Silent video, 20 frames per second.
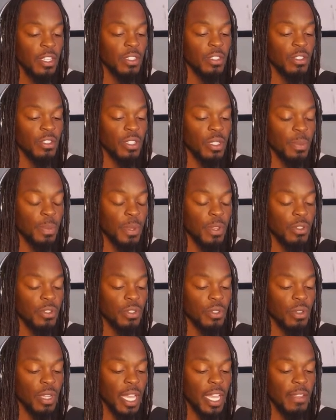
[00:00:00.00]
Your
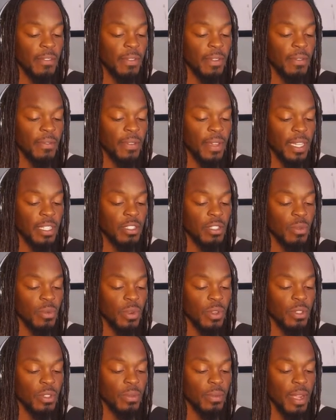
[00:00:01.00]
spiritual life affects the
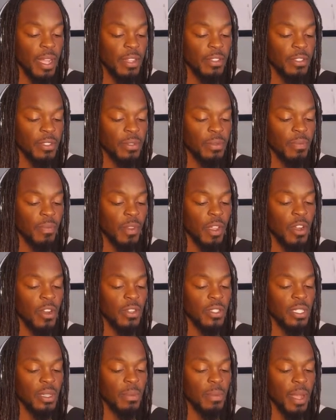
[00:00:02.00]
world around you,
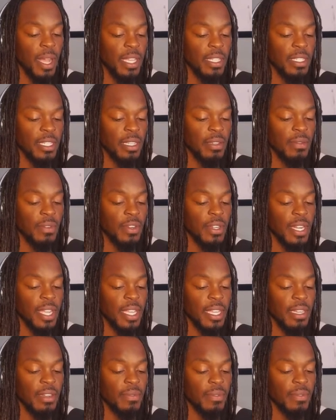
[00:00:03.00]
causing positive or
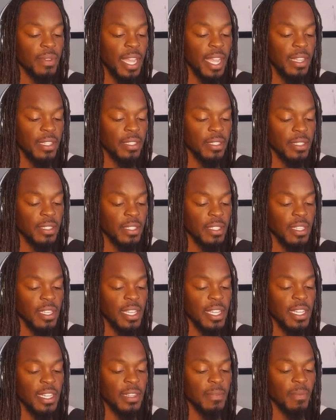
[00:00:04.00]
negative reactions.
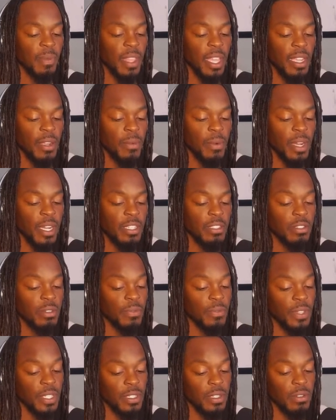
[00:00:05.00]
Likewise, your
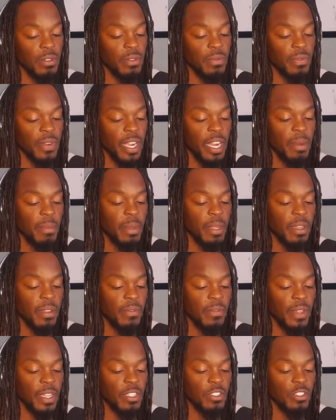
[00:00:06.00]
physical environment
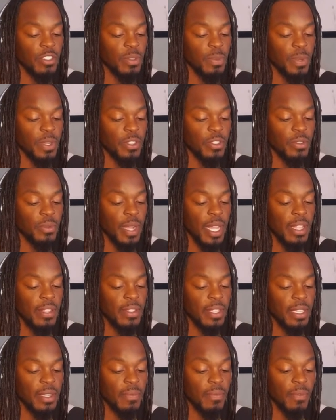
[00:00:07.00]
affects your
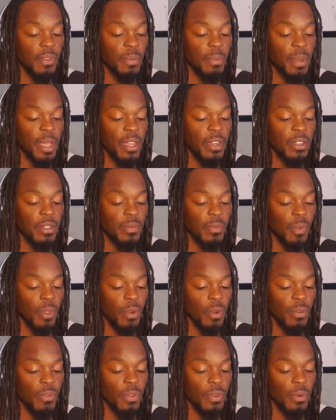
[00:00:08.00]
spirituality, for better
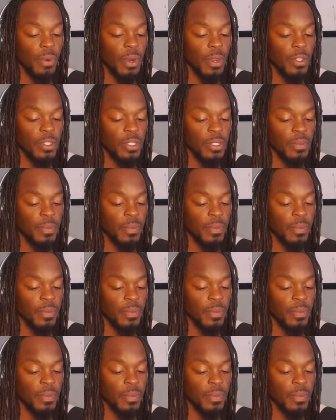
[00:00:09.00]
or for worse.